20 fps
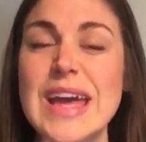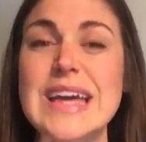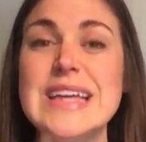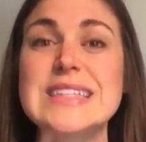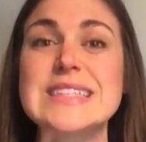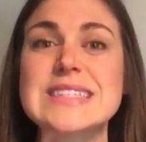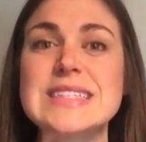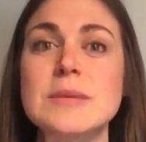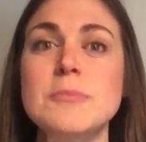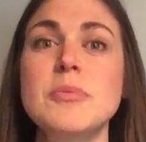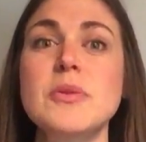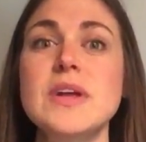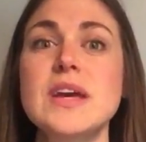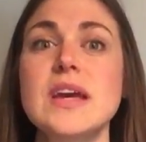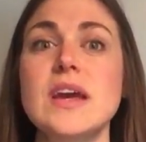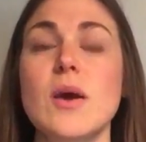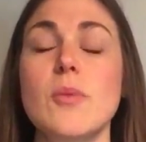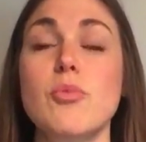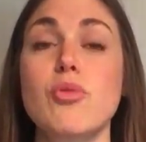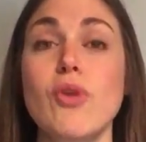is
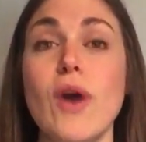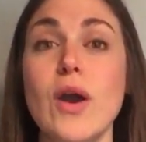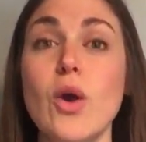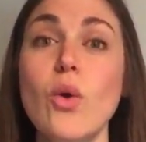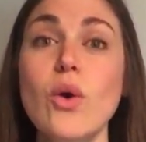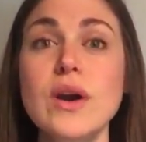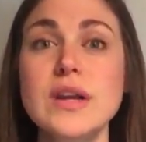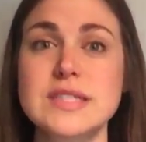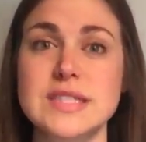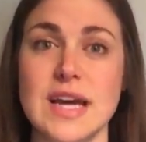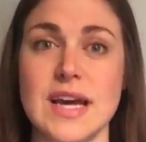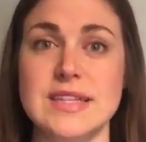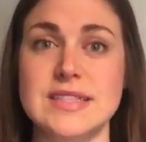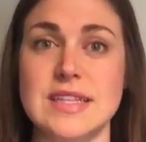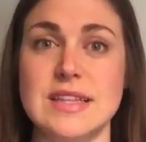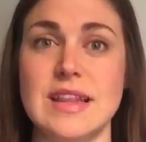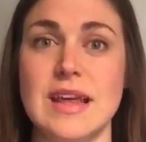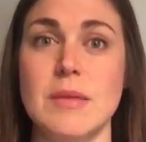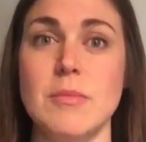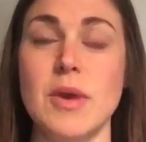simply
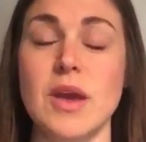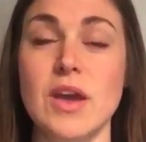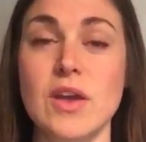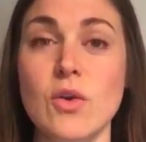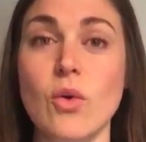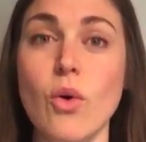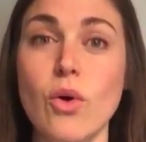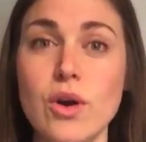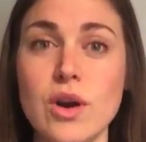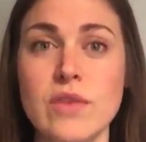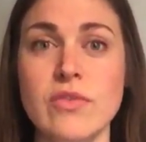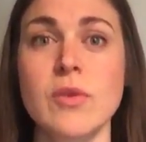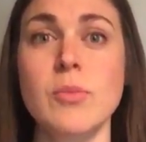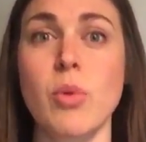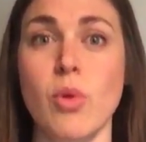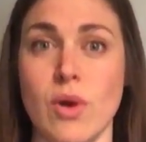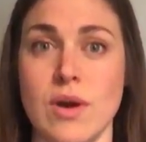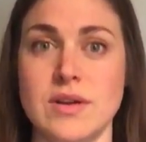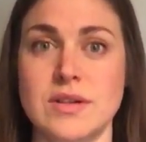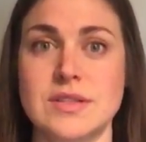prioritizing them in order of
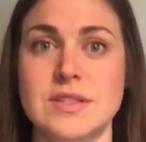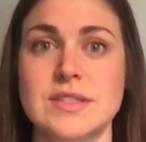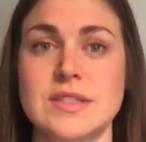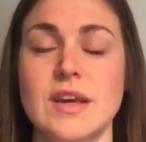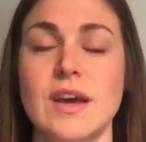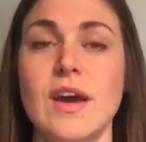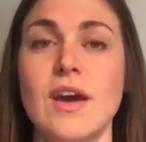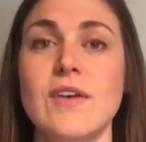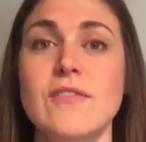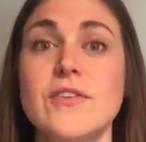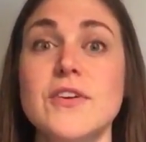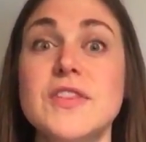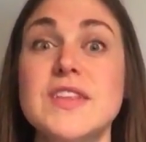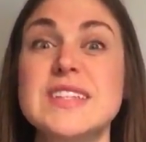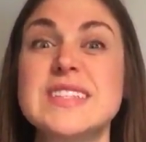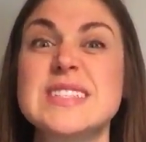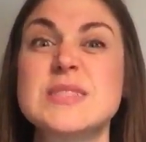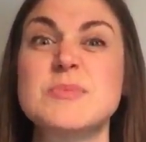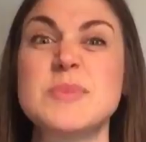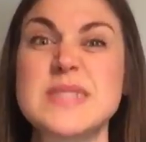importance for
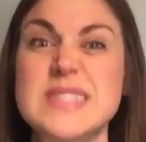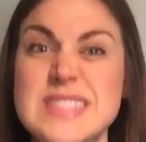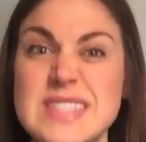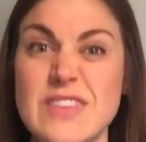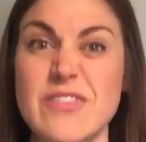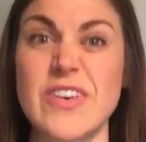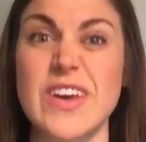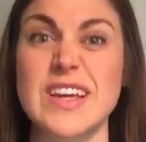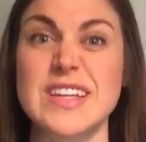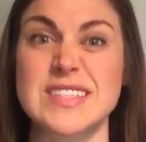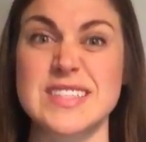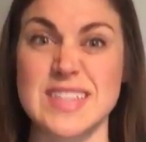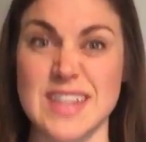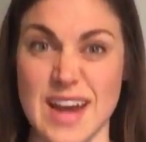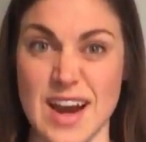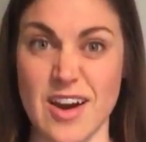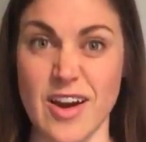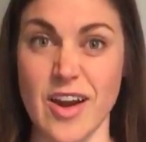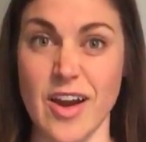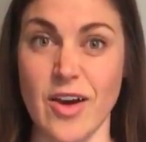this specific
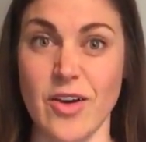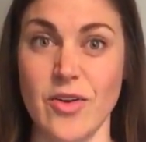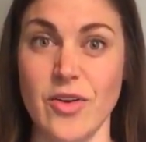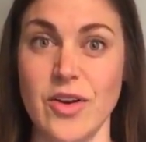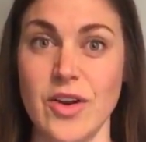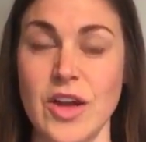scenario.